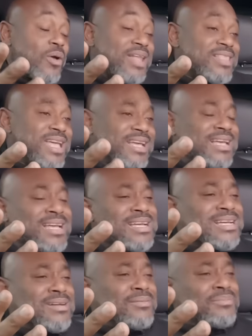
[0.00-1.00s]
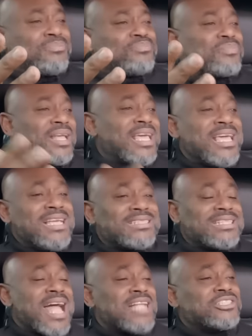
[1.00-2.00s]
I think he
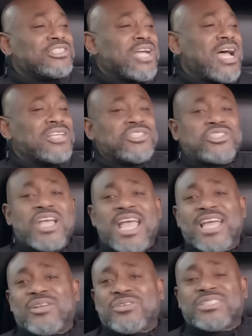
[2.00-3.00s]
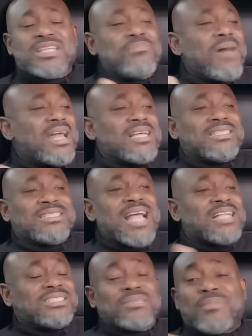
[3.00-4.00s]
snatched John's chain or somebody
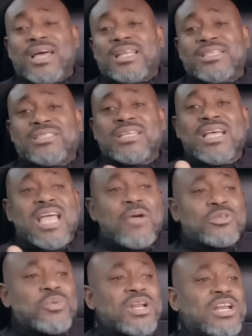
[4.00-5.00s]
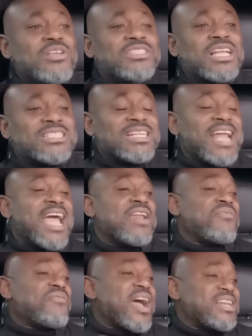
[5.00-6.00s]
snatched somebody's. It was one of these things. And they had a
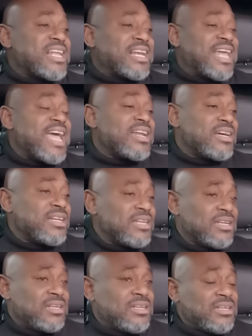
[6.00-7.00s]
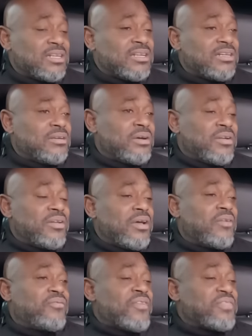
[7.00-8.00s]
fight in Atlanta, uh,
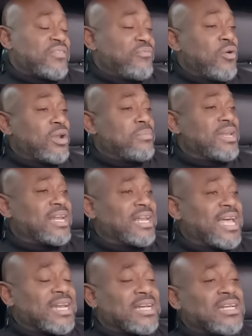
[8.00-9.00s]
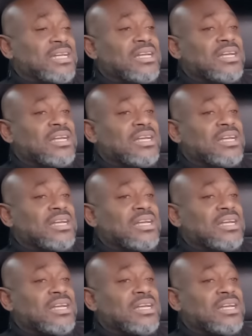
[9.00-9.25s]
uh 50 fought him in Atlanta.